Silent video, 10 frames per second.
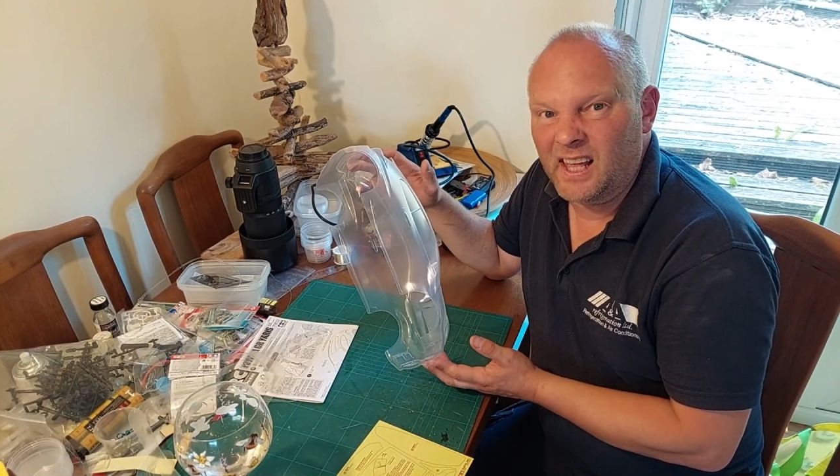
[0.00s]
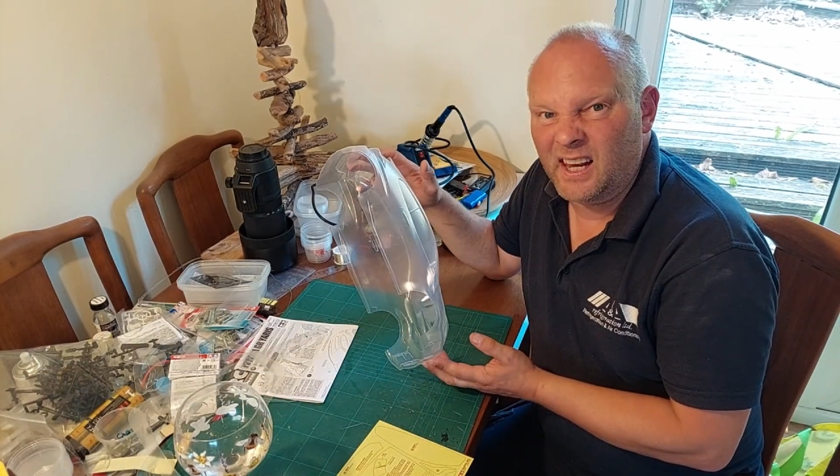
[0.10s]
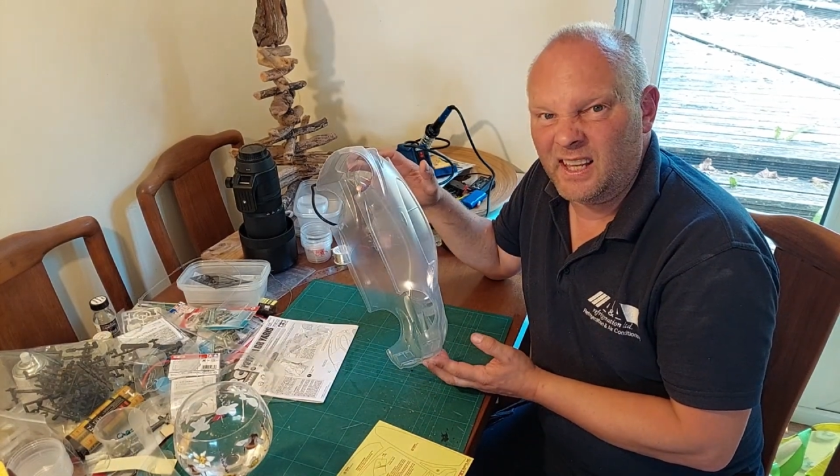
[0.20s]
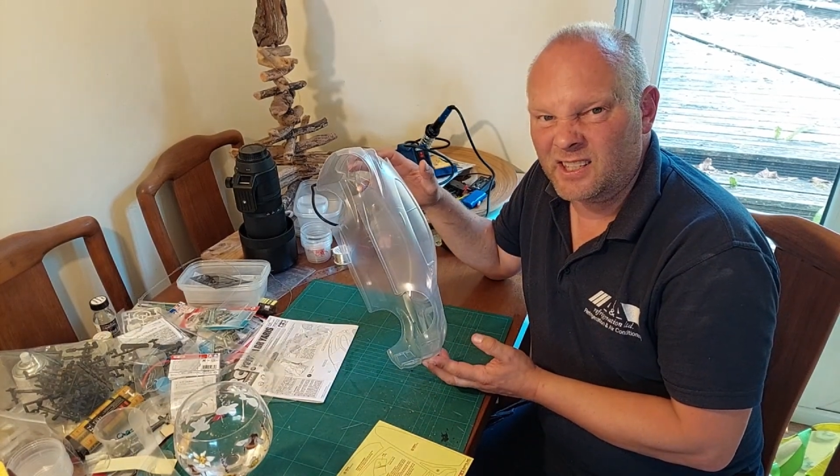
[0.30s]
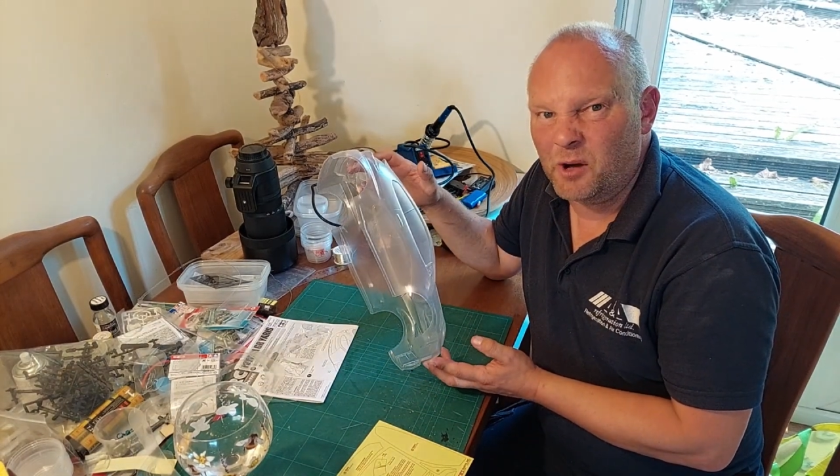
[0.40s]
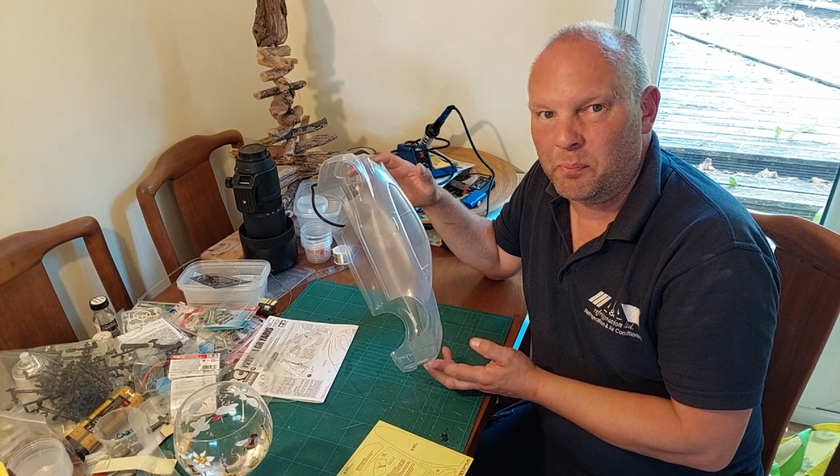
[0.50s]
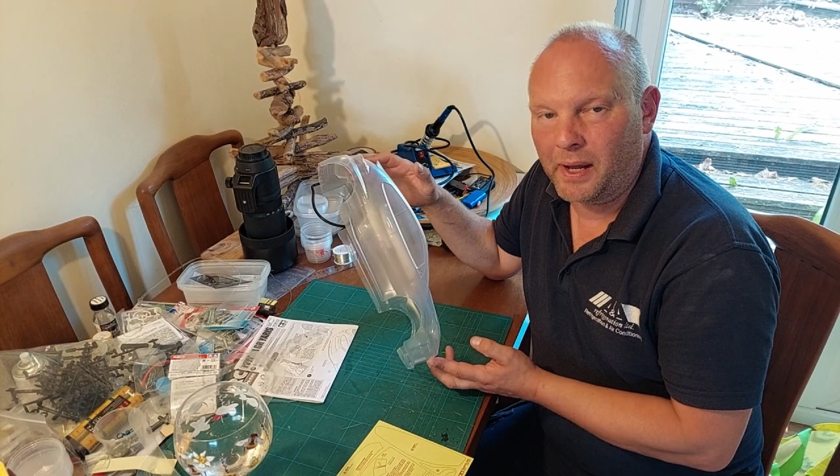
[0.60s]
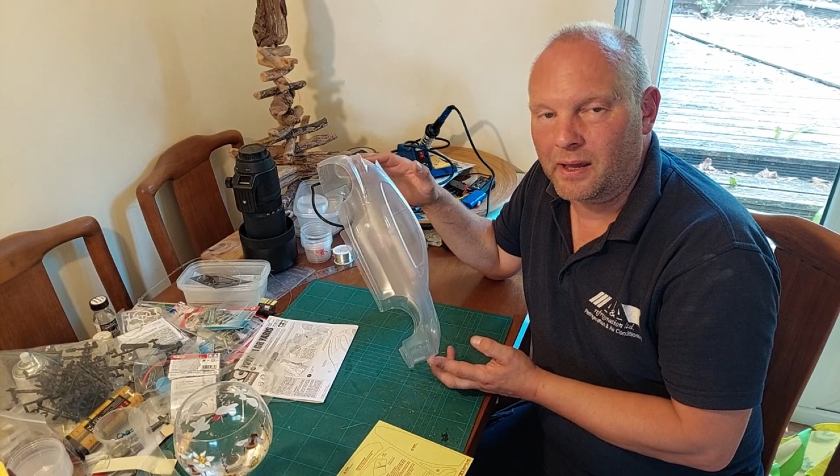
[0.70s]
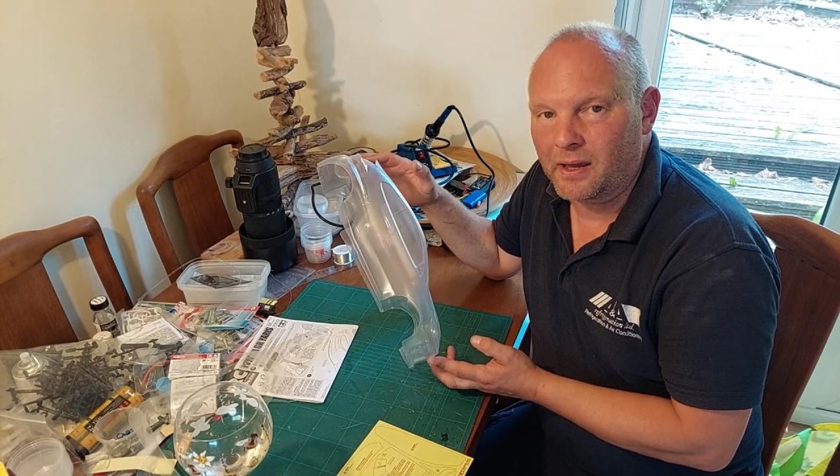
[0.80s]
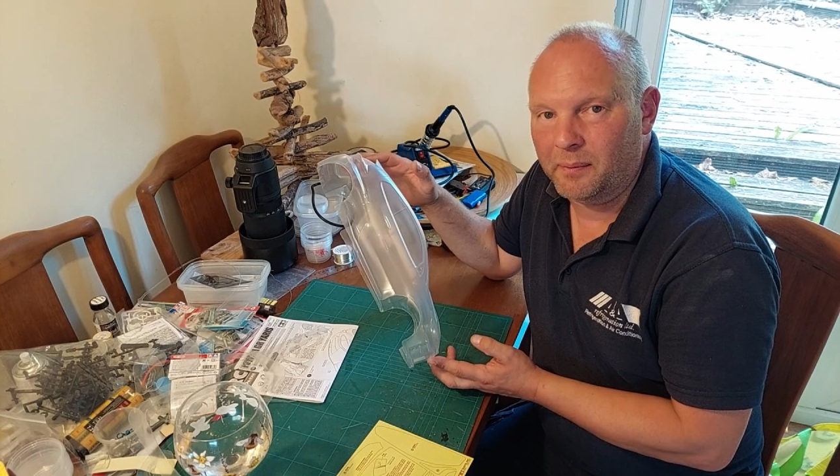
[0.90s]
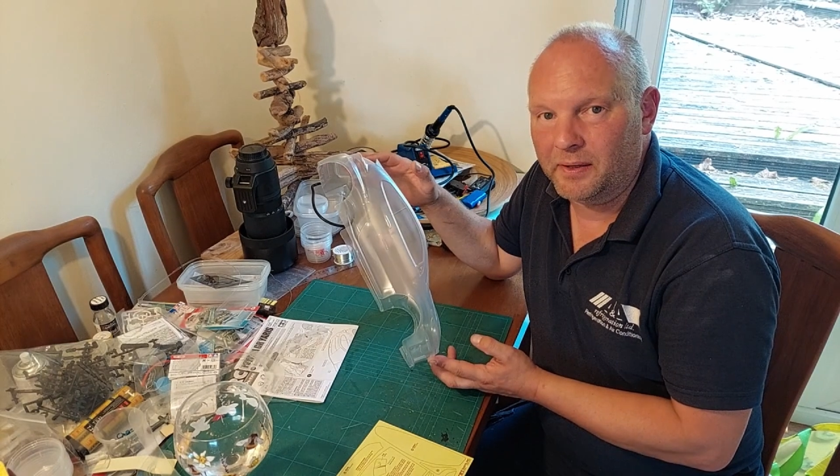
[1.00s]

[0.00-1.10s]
Let's go back a